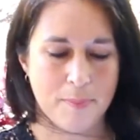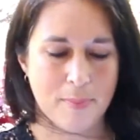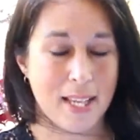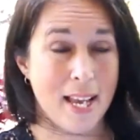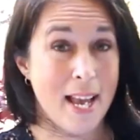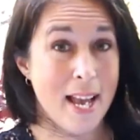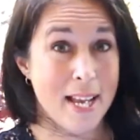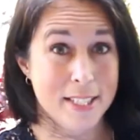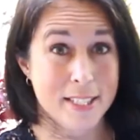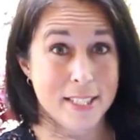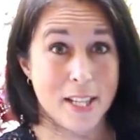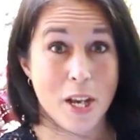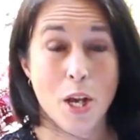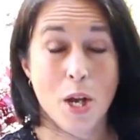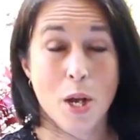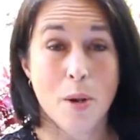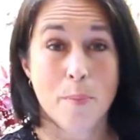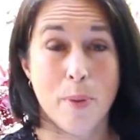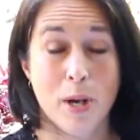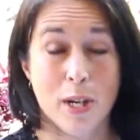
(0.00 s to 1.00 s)
And
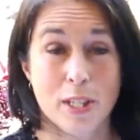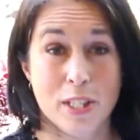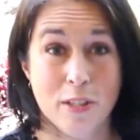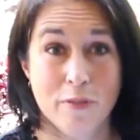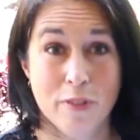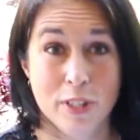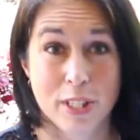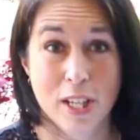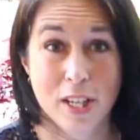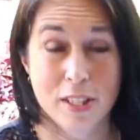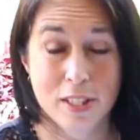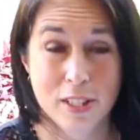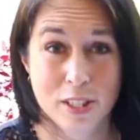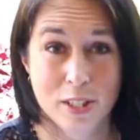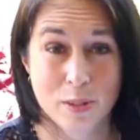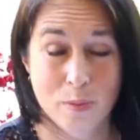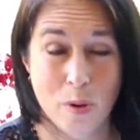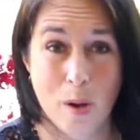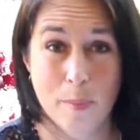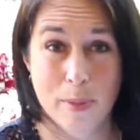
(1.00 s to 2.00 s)
Bhaktivedanta
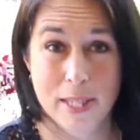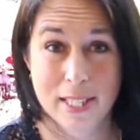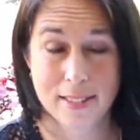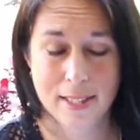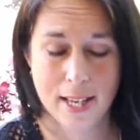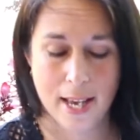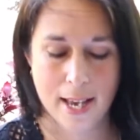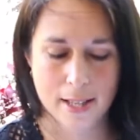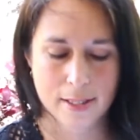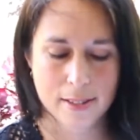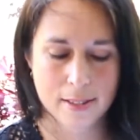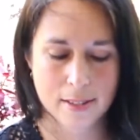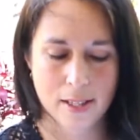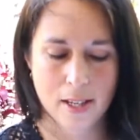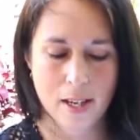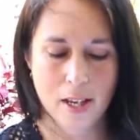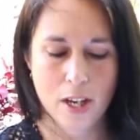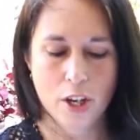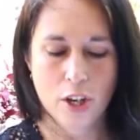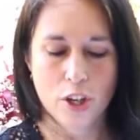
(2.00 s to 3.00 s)
Swami says,
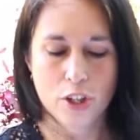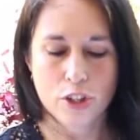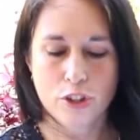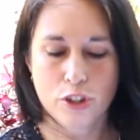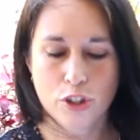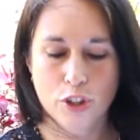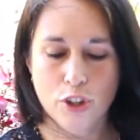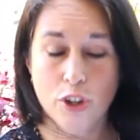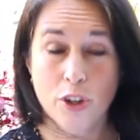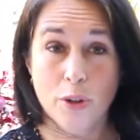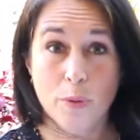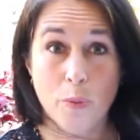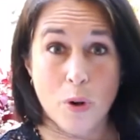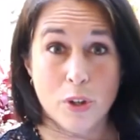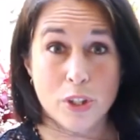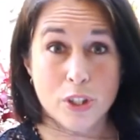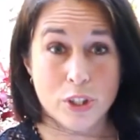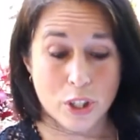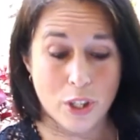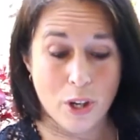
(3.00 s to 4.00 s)
do you
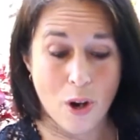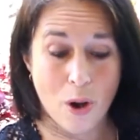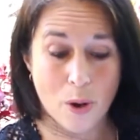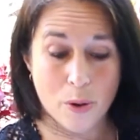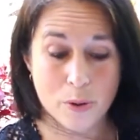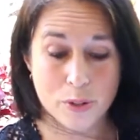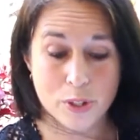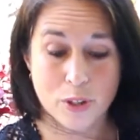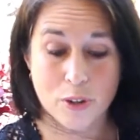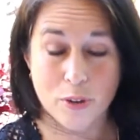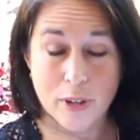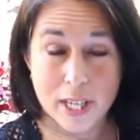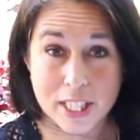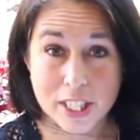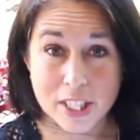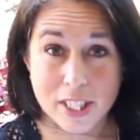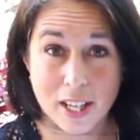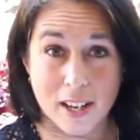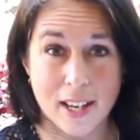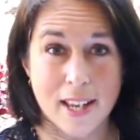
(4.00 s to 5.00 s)
want to go to
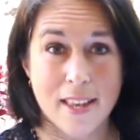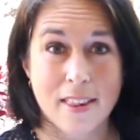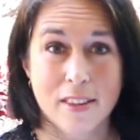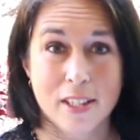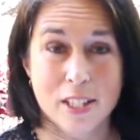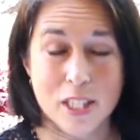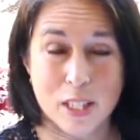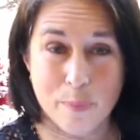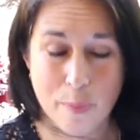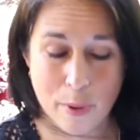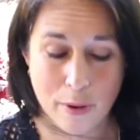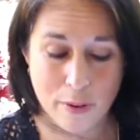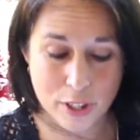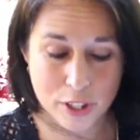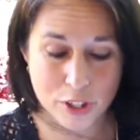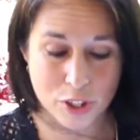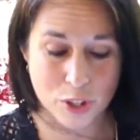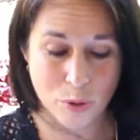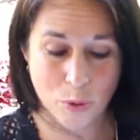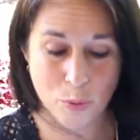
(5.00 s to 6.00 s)
Krishna in the
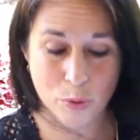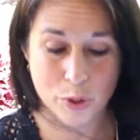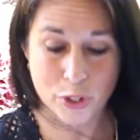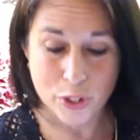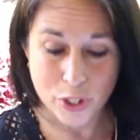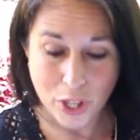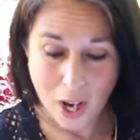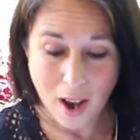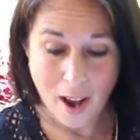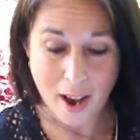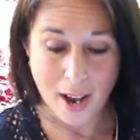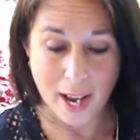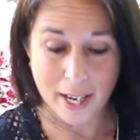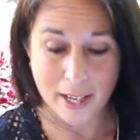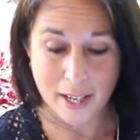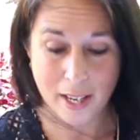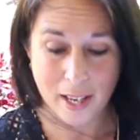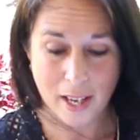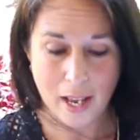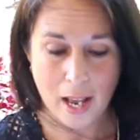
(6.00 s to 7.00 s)
spiritual sky
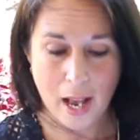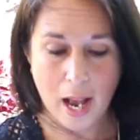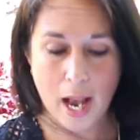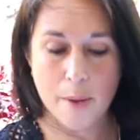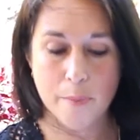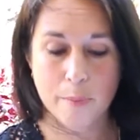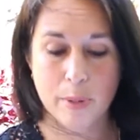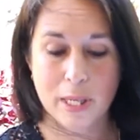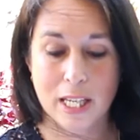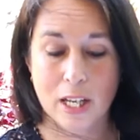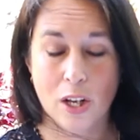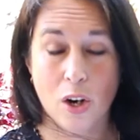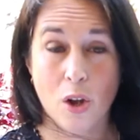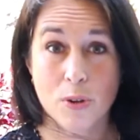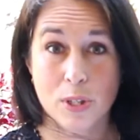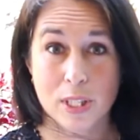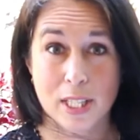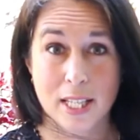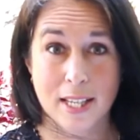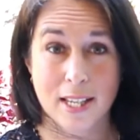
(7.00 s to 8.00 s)
and be
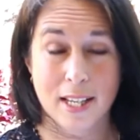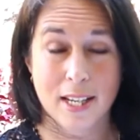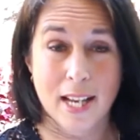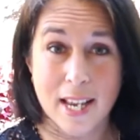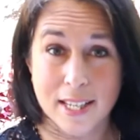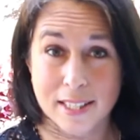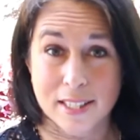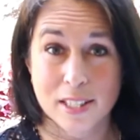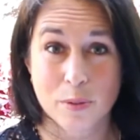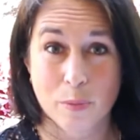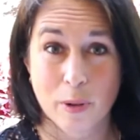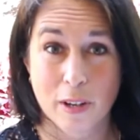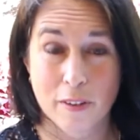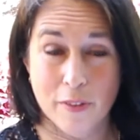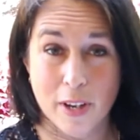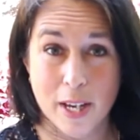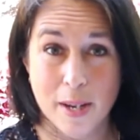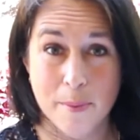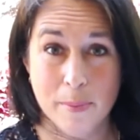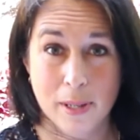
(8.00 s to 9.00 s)
closely connected with
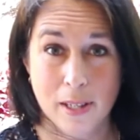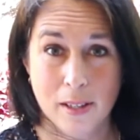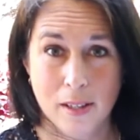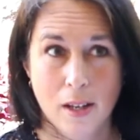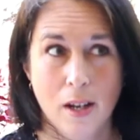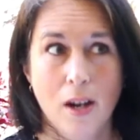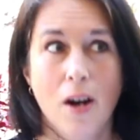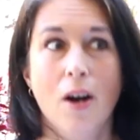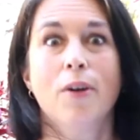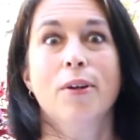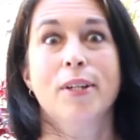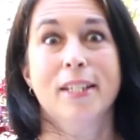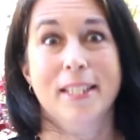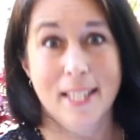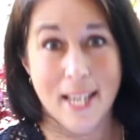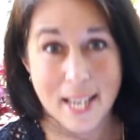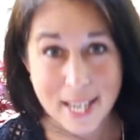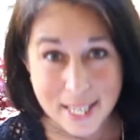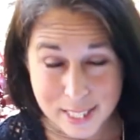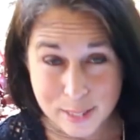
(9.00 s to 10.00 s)
him?
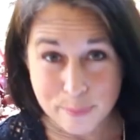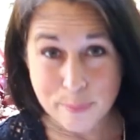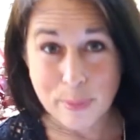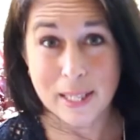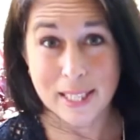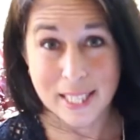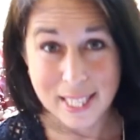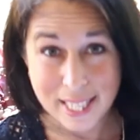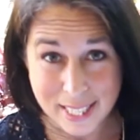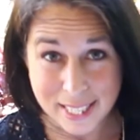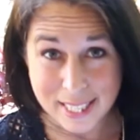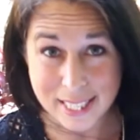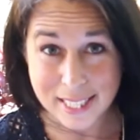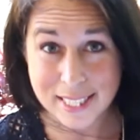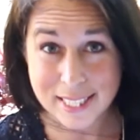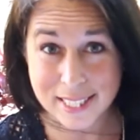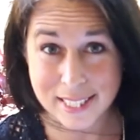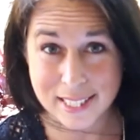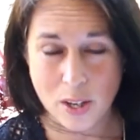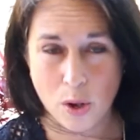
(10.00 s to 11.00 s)
Yes,
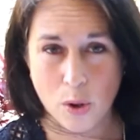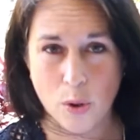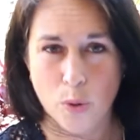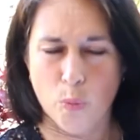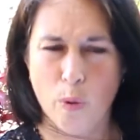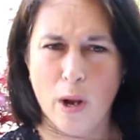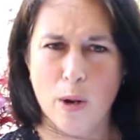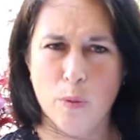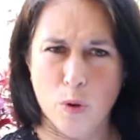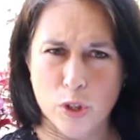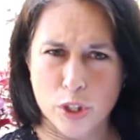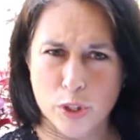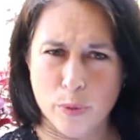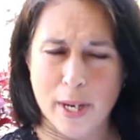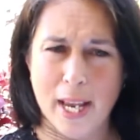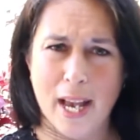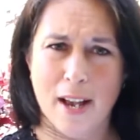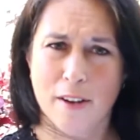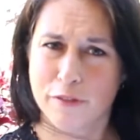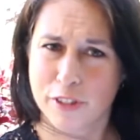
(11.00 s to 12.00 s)
please. Well, what do we
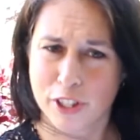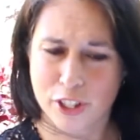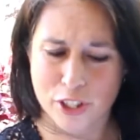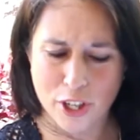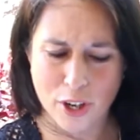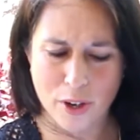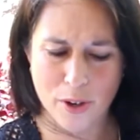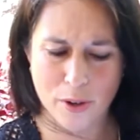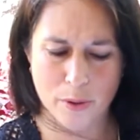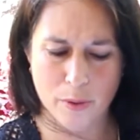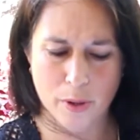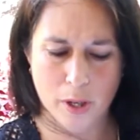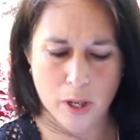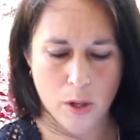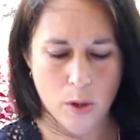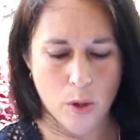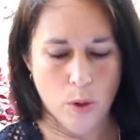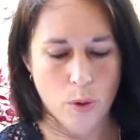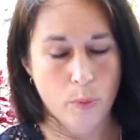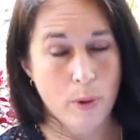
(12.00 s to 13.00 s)
have to do?
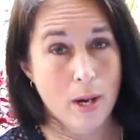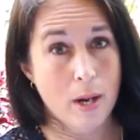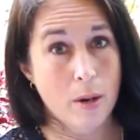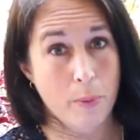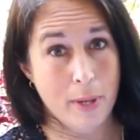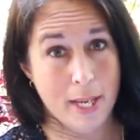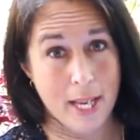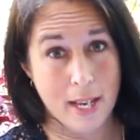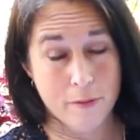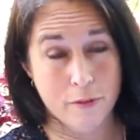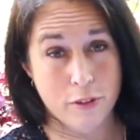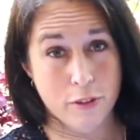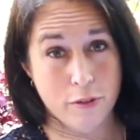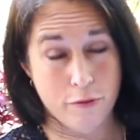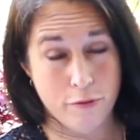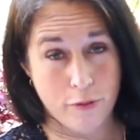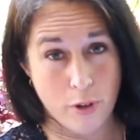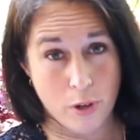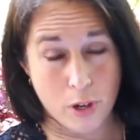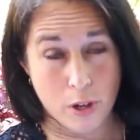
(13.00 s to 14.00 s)
Well, we have to
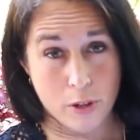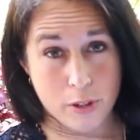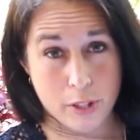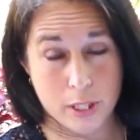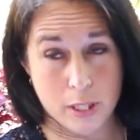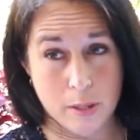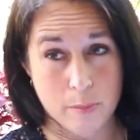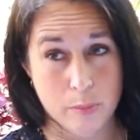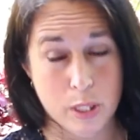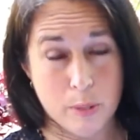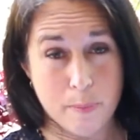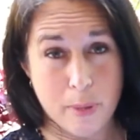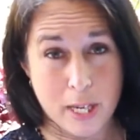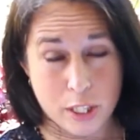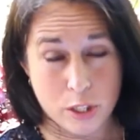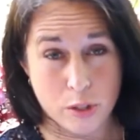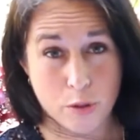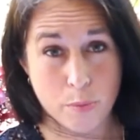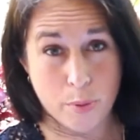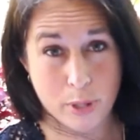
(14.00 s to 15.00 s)
follow some
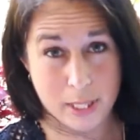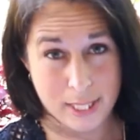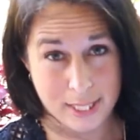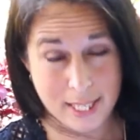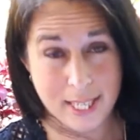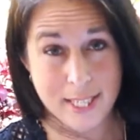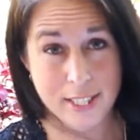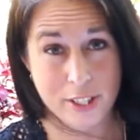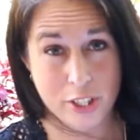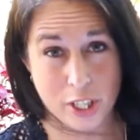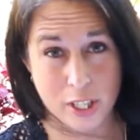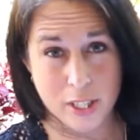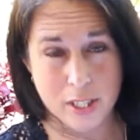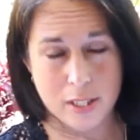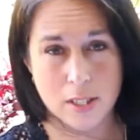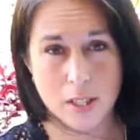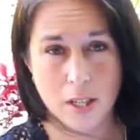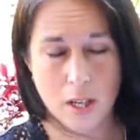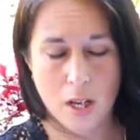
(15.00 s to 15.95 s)
special procedures.